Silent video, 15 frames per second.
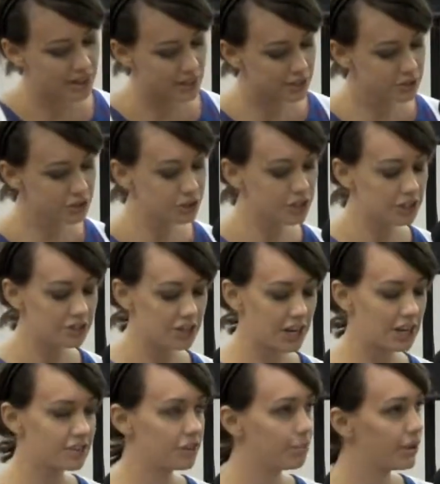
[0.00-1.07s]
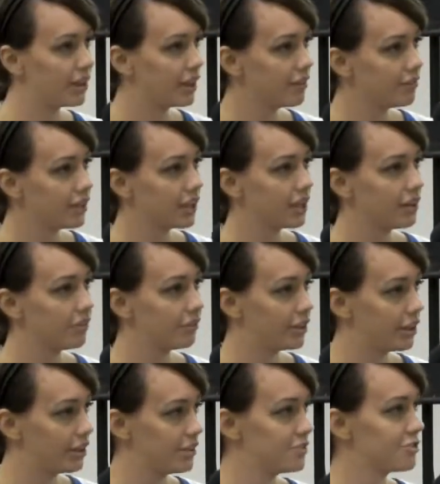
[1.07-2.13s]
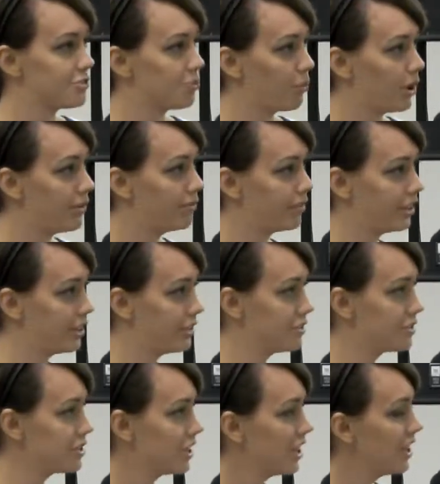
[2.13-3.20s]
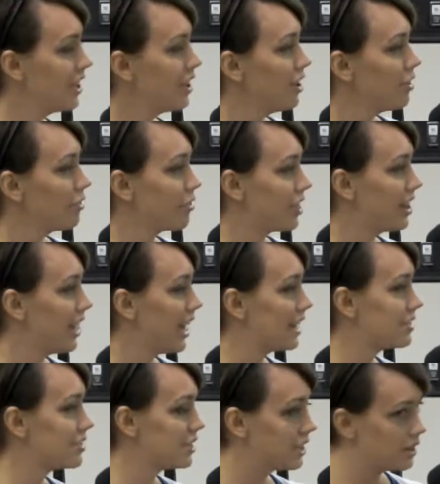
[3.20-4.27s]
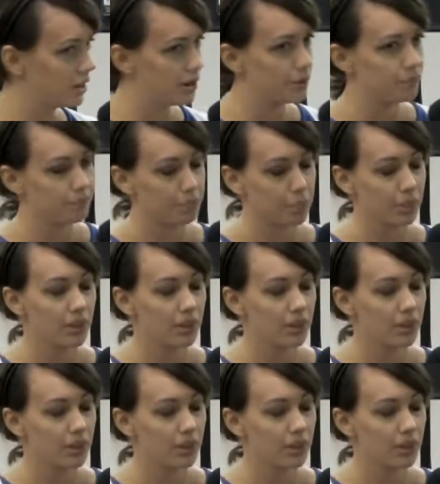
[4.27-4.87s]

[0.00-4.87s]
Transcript: things are going to change. I've been living in one village, for the last year.